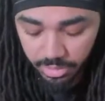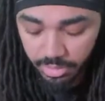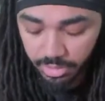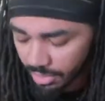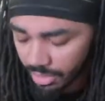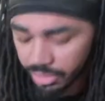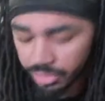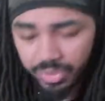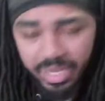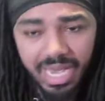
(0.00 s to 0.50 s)

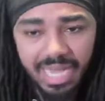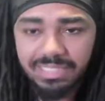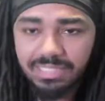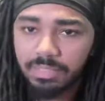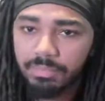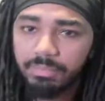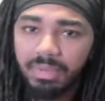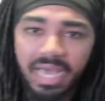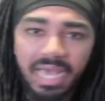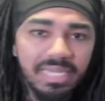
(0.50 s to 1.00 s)
You guys
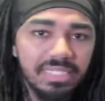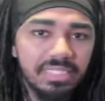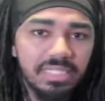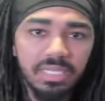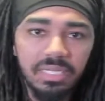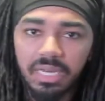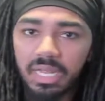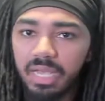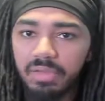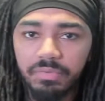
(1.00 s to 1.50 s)
can buy this
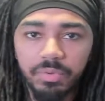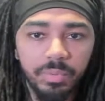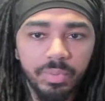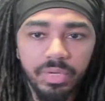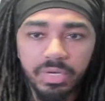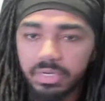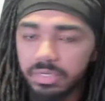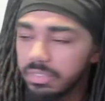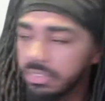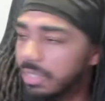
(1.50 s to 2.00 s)

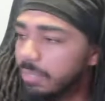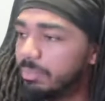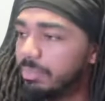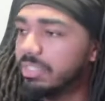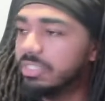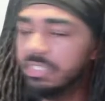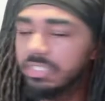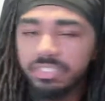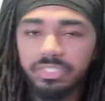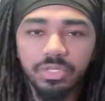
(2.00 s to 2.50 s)
everywhere. The
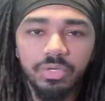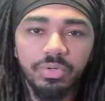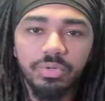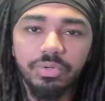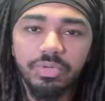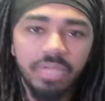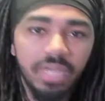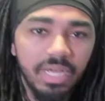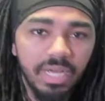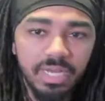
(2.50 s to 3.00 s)
books are
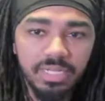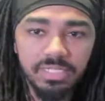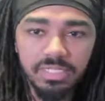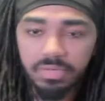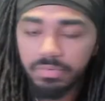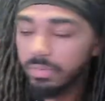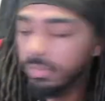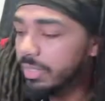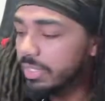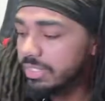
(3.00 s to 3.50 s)
sold. I got this
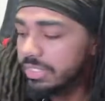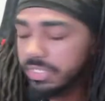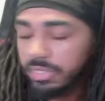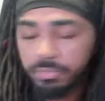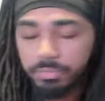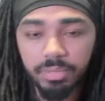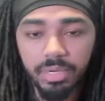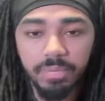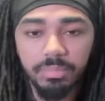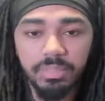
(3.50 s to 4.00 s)
everywhere,
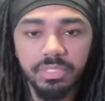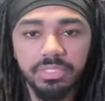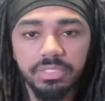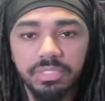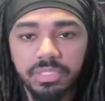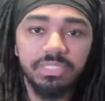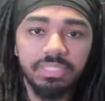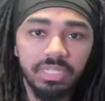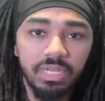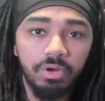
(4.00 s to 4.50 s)

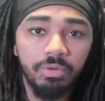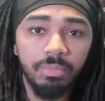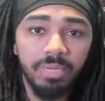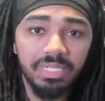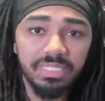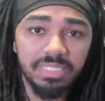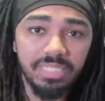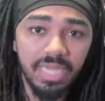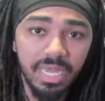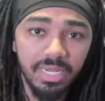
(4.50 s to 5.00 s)
self-published, on my
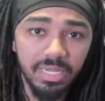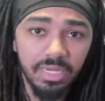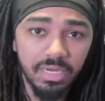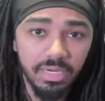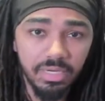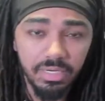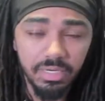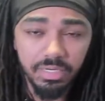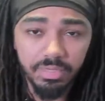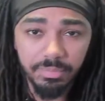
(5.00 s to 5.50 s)
site,
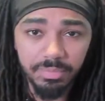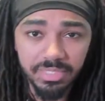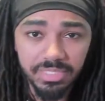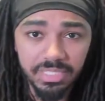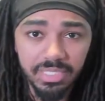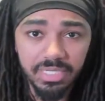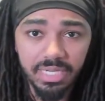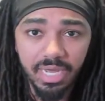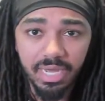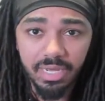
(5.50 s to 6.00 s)

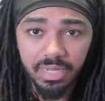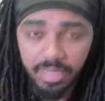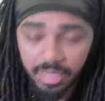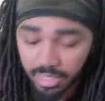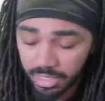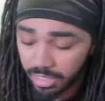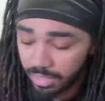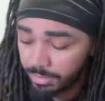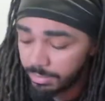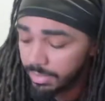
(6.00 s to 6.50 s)

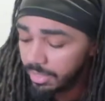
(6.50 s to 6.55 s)
Kaminsky.com.